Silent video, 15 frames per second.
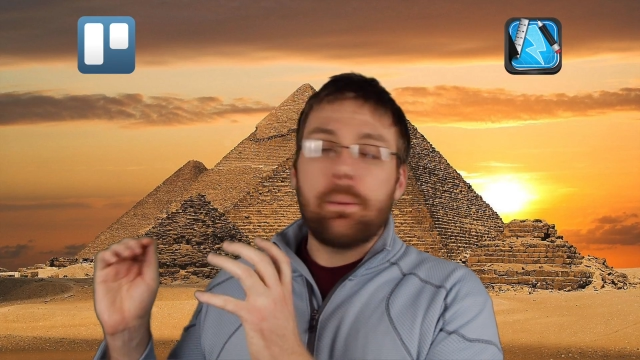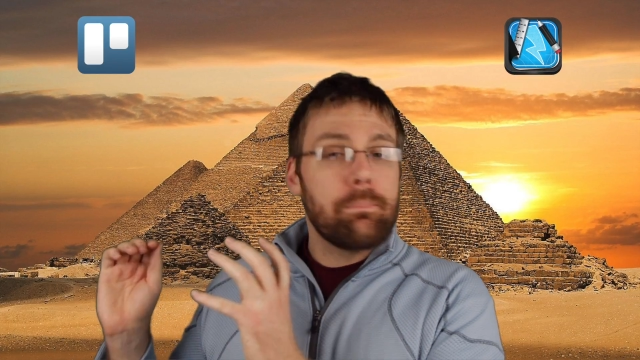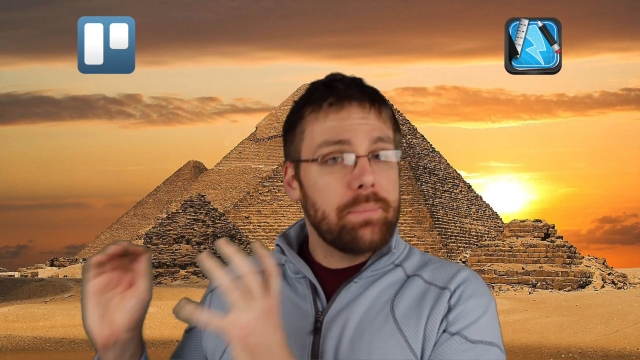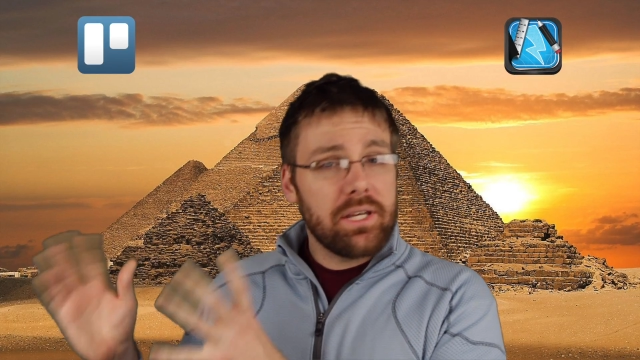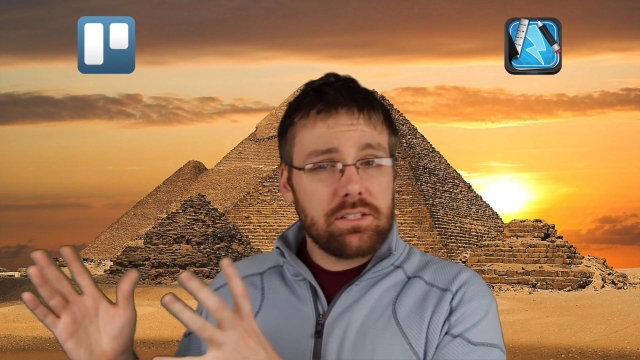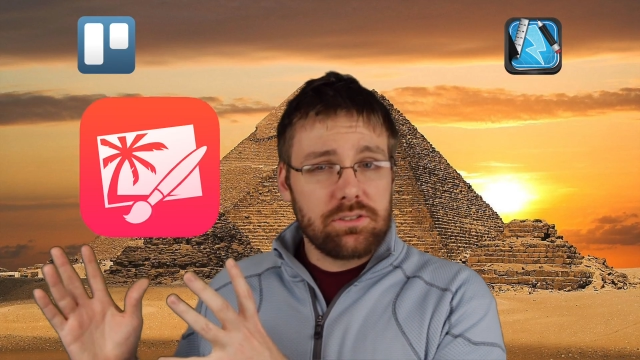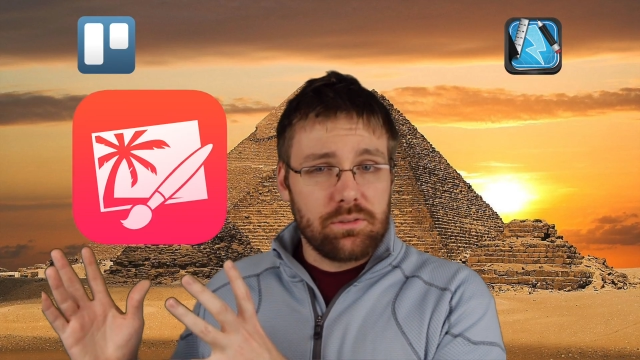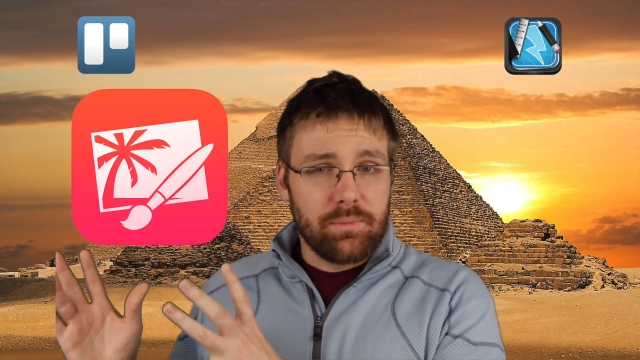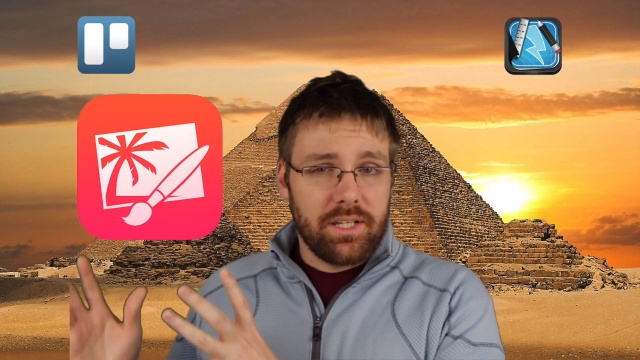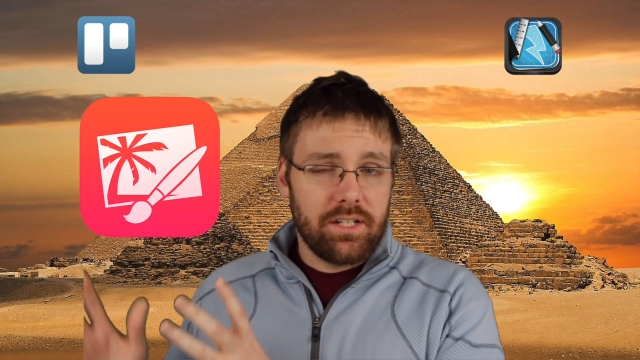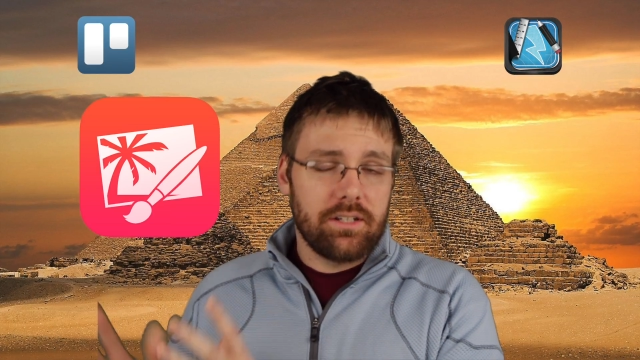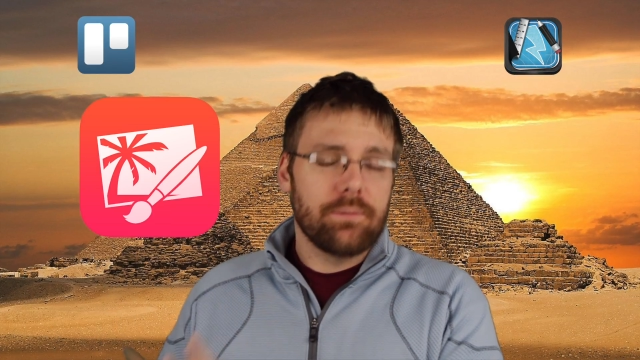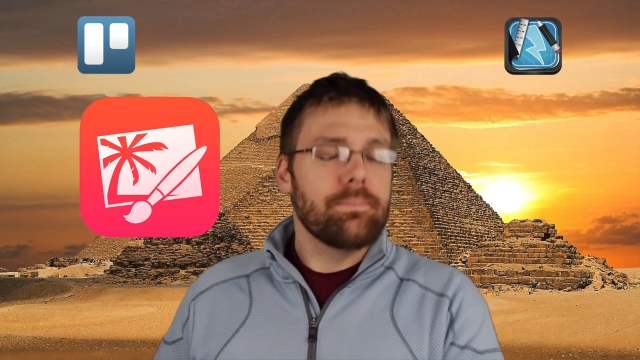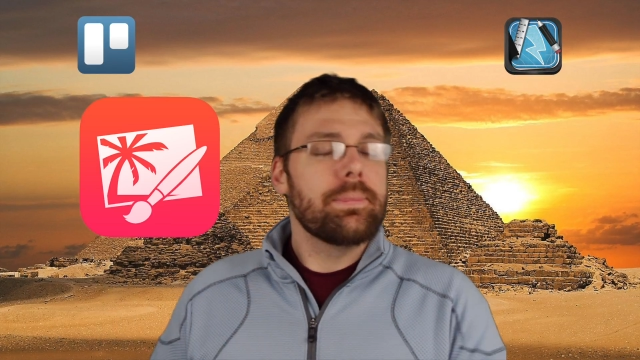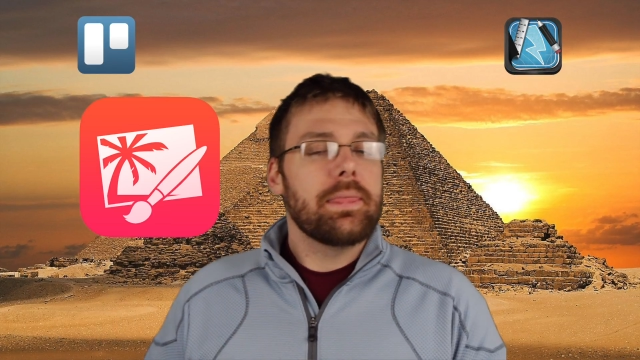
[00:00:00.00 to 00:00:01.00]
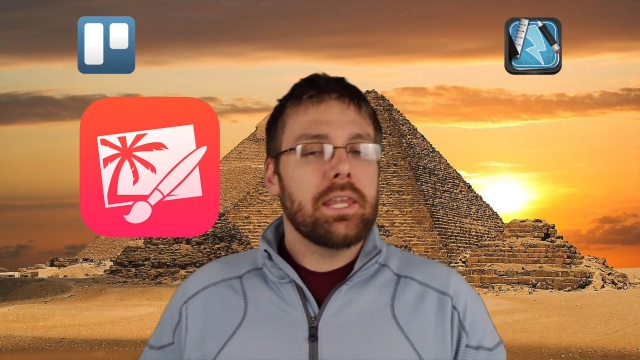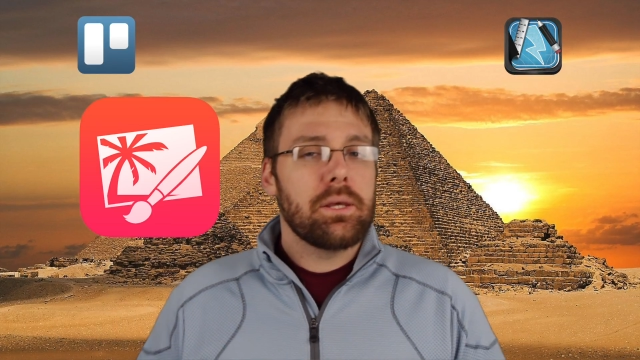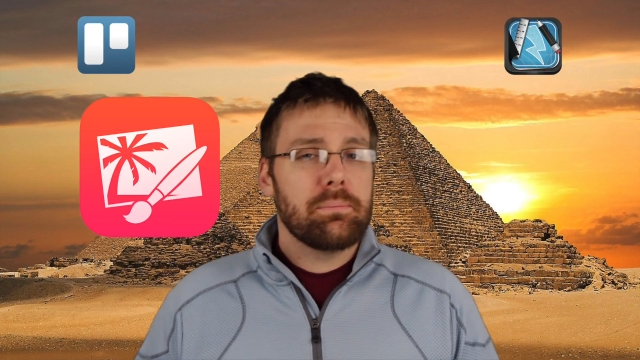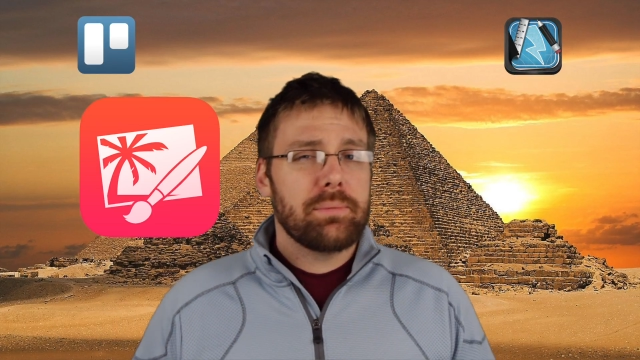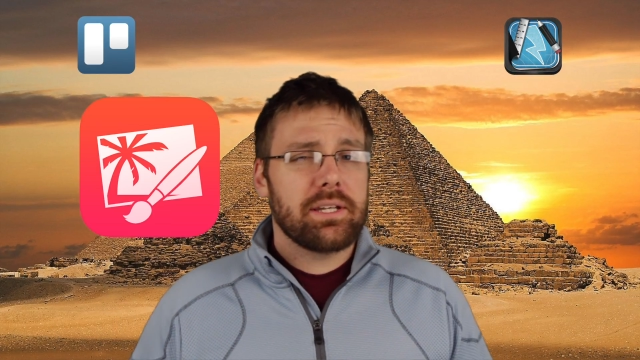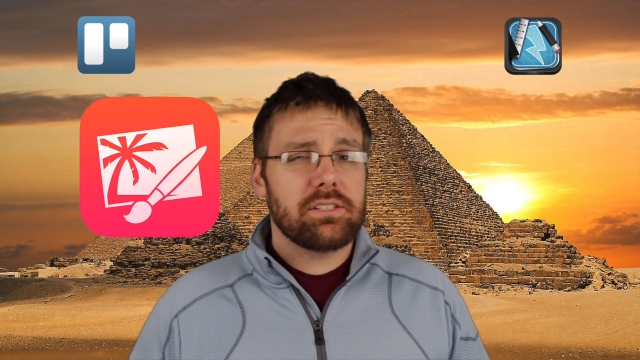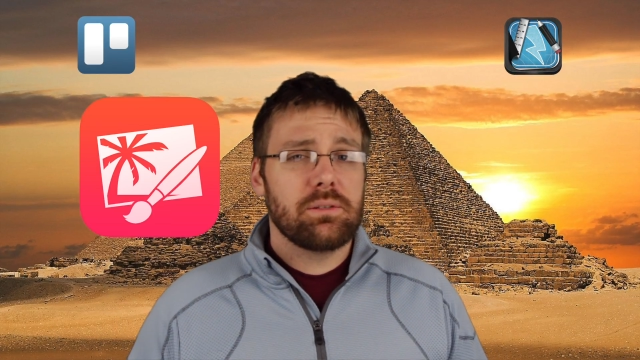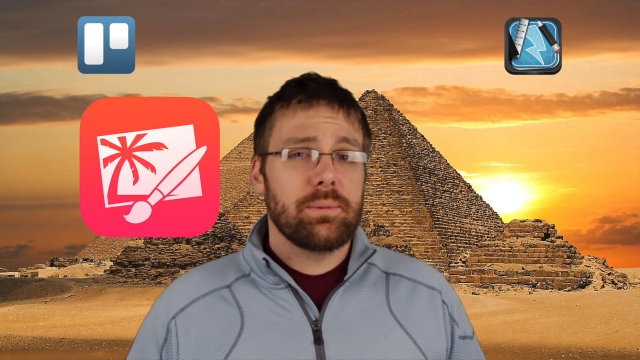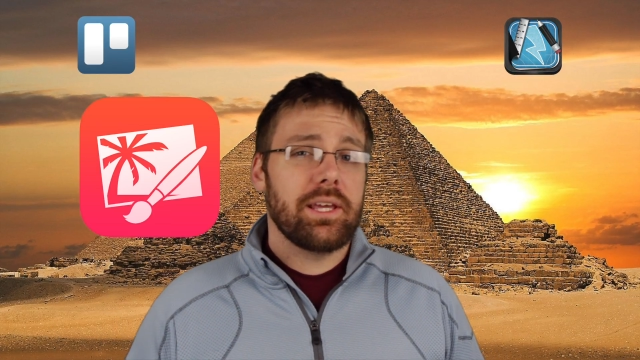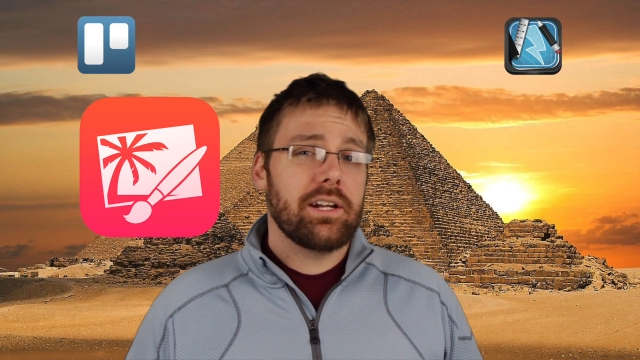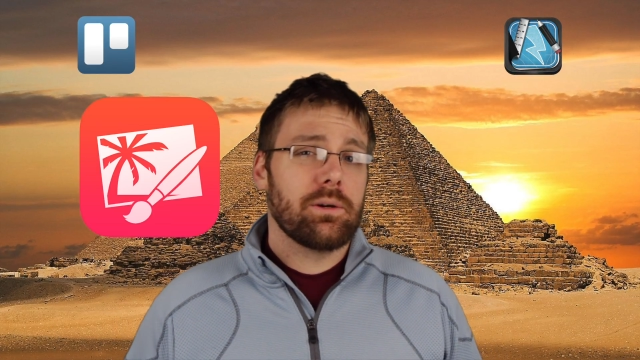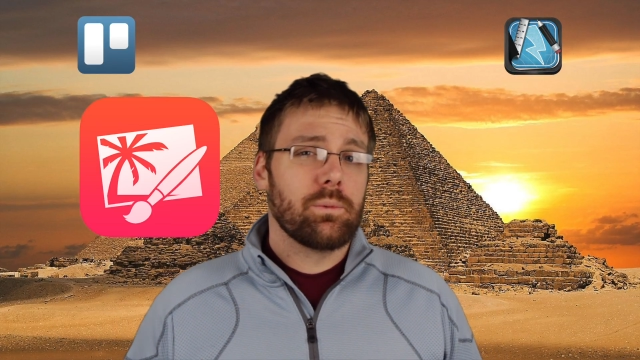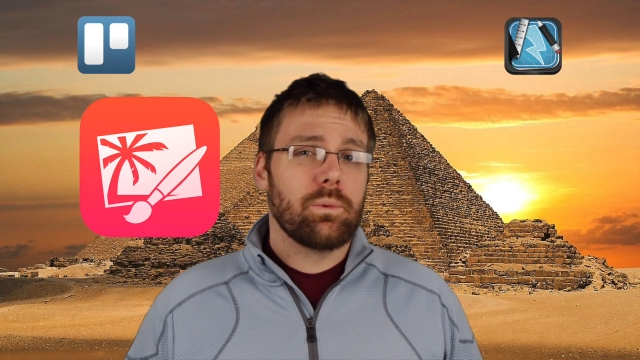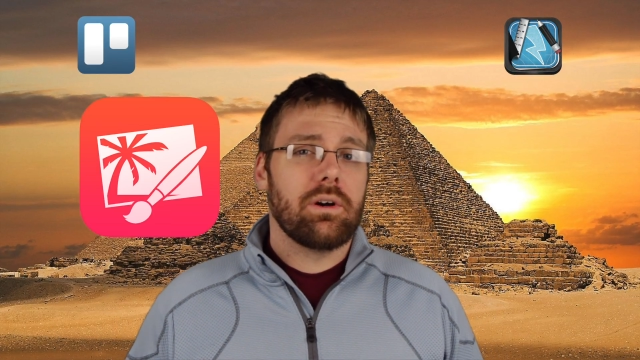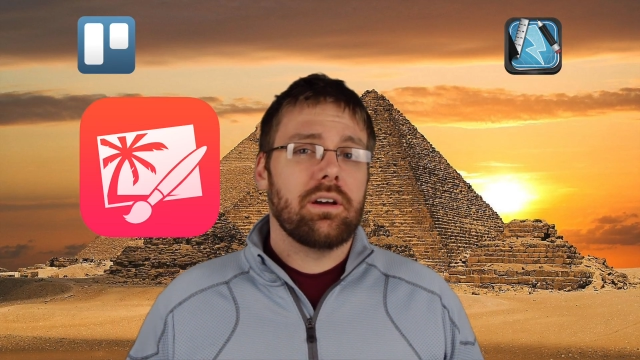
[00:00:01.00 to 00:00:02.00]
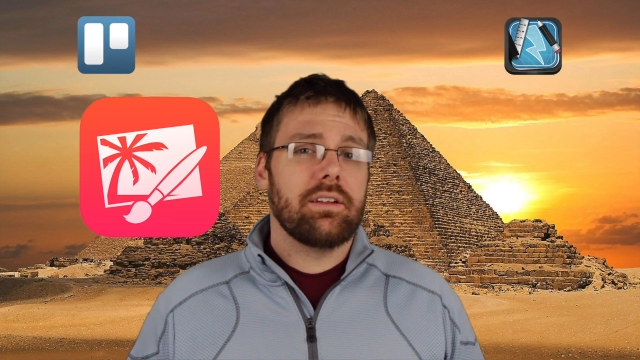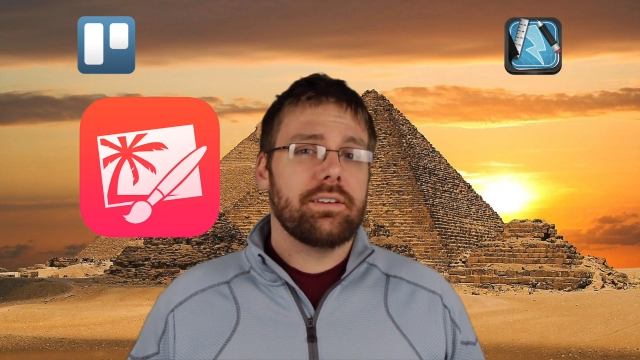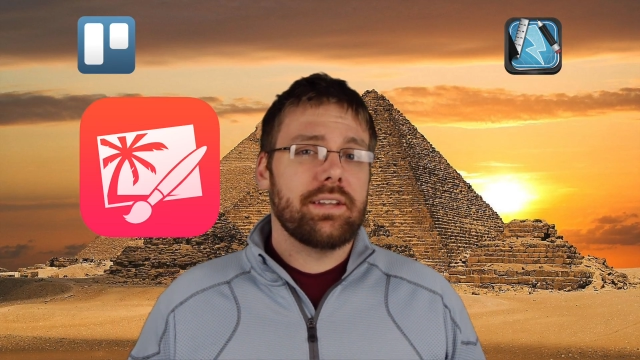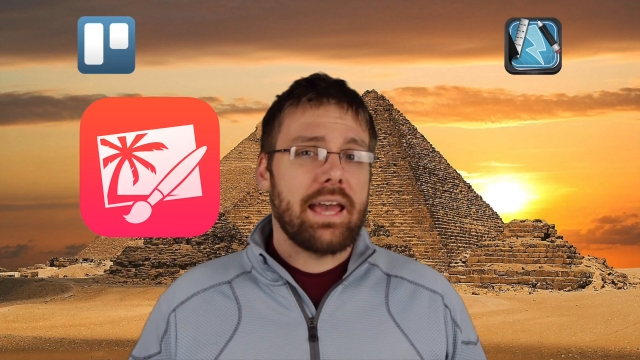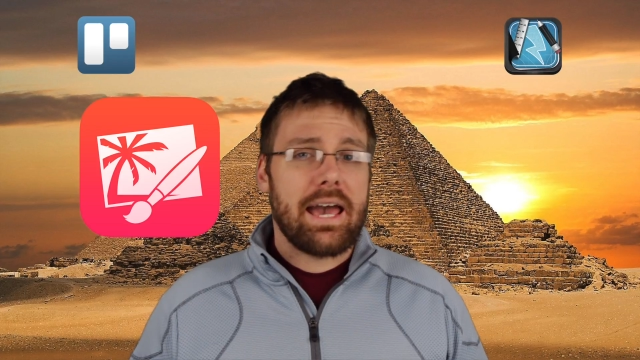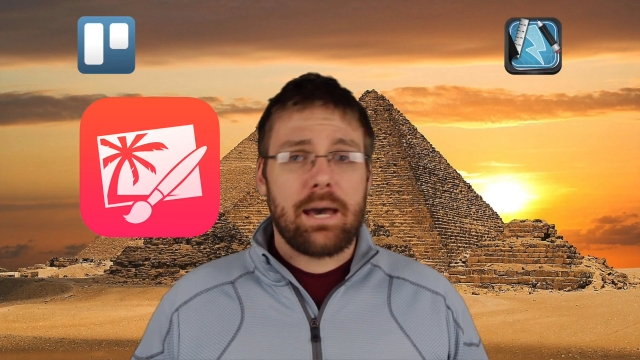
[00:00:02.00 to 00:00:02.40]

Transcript: Pixelmator. Pixelmator won